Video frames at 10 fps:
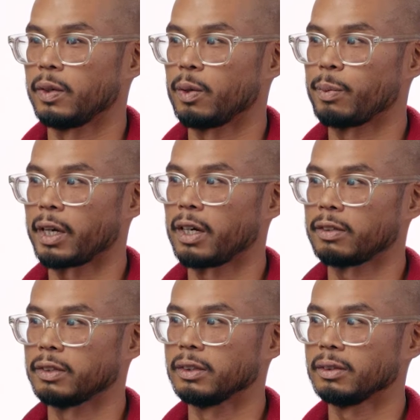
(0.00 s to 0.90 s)
We don't bite
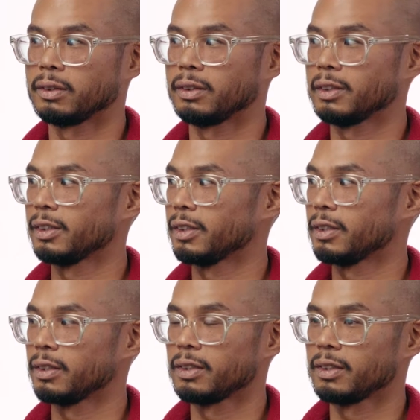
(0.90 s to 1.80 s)
often.
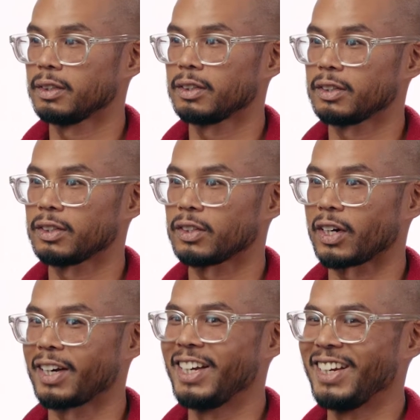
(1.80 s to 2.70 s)

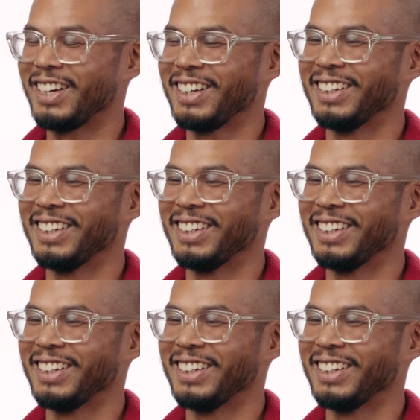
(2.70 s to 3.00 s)
Sorry.